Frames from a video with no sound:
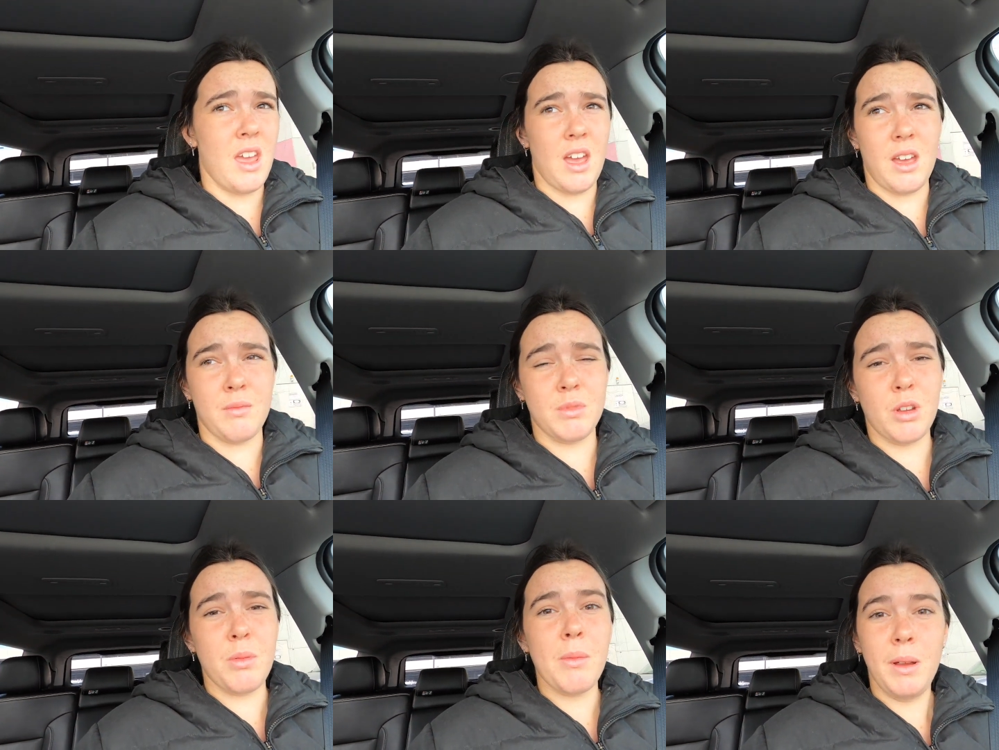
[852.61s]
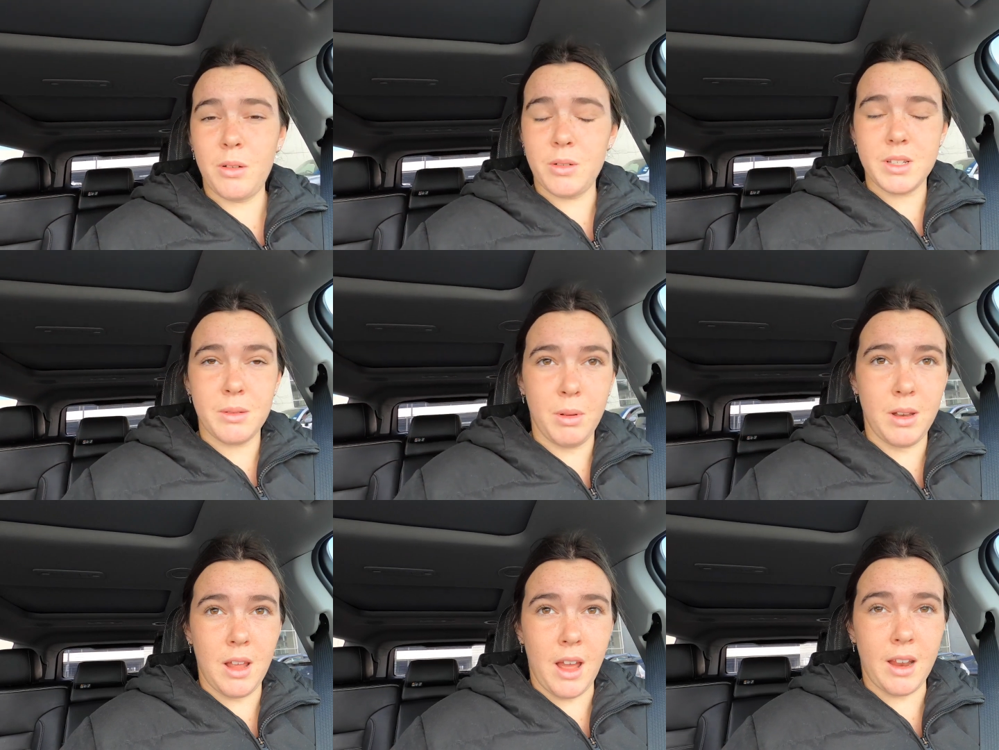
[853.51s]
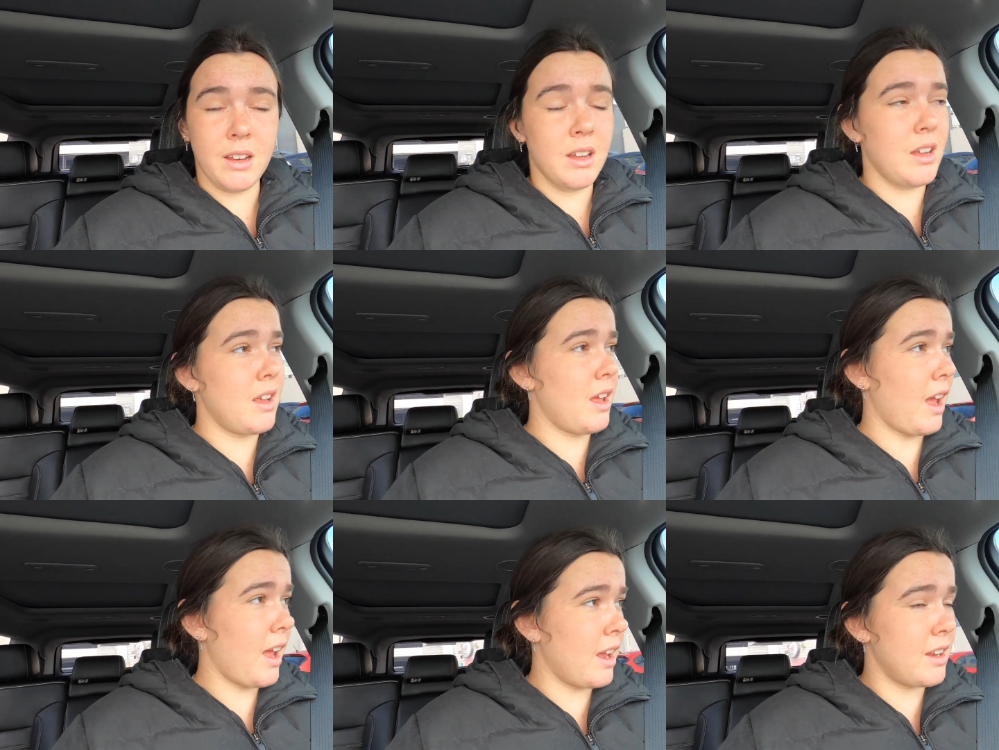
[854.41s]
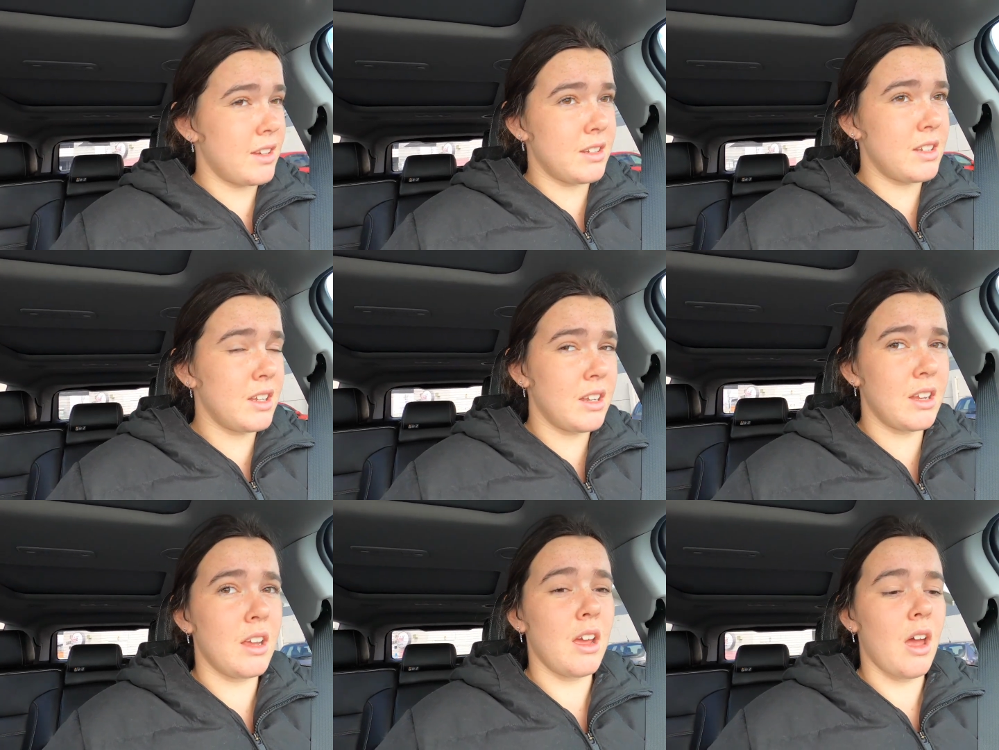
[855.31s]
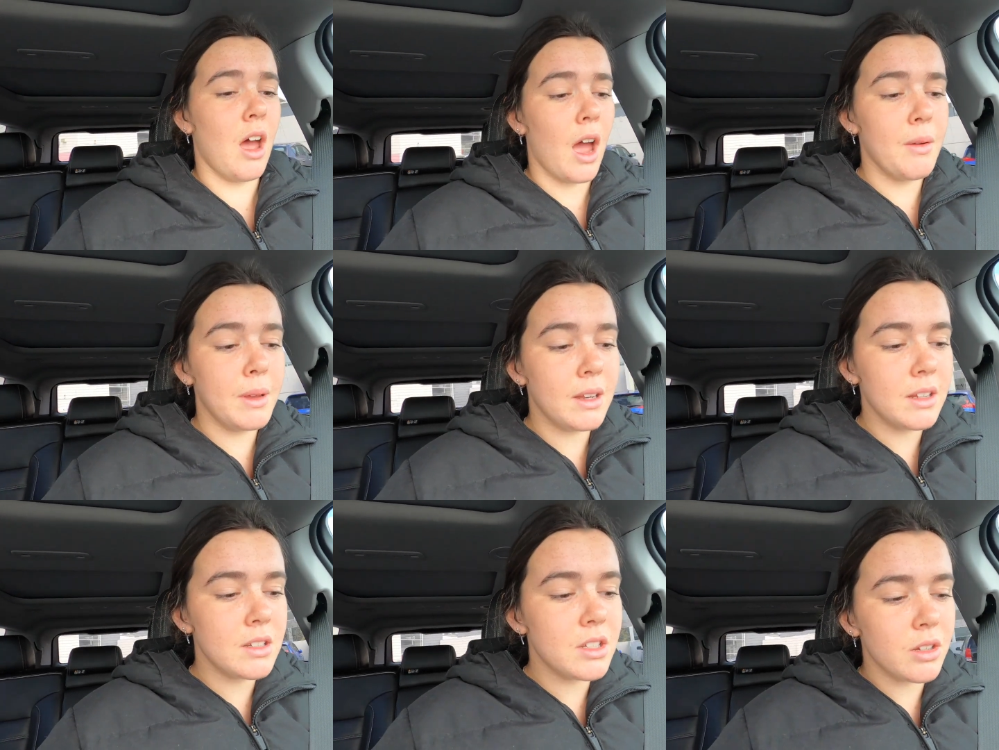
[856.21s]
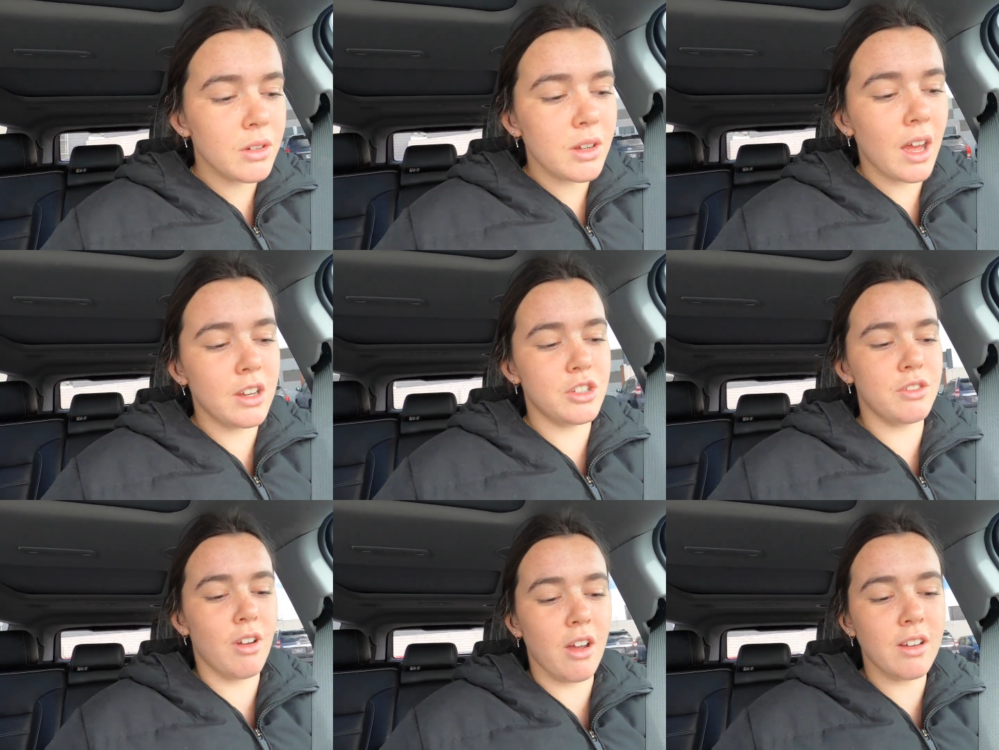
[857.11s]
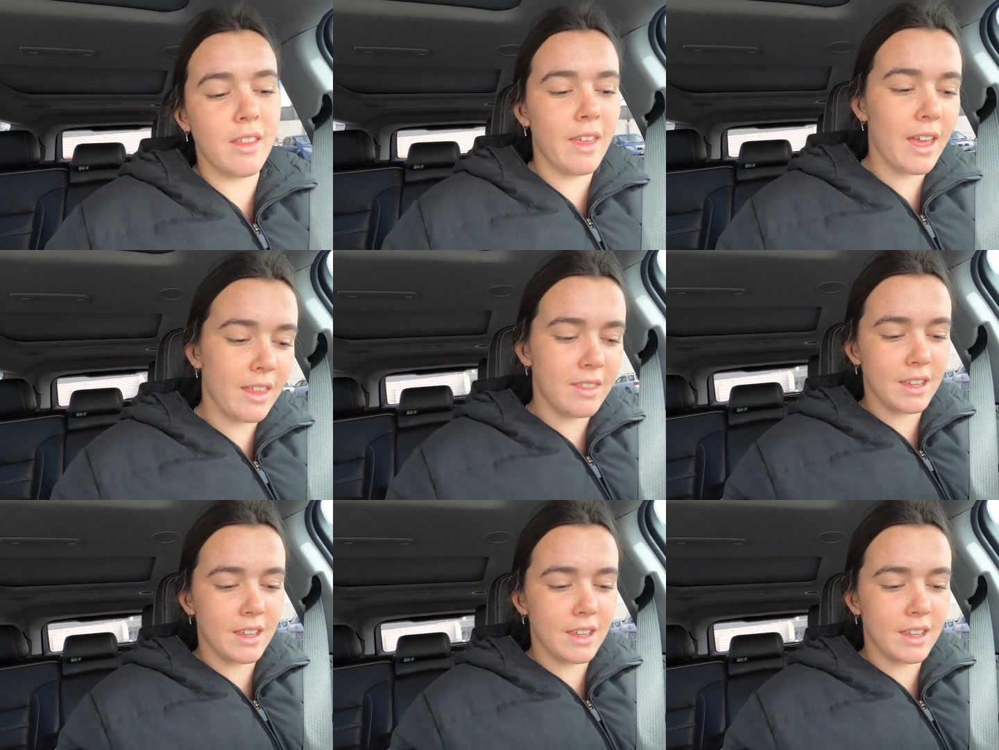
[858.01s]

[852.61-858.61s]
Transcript: so I'll probably order some online. And I went into Country Road and they had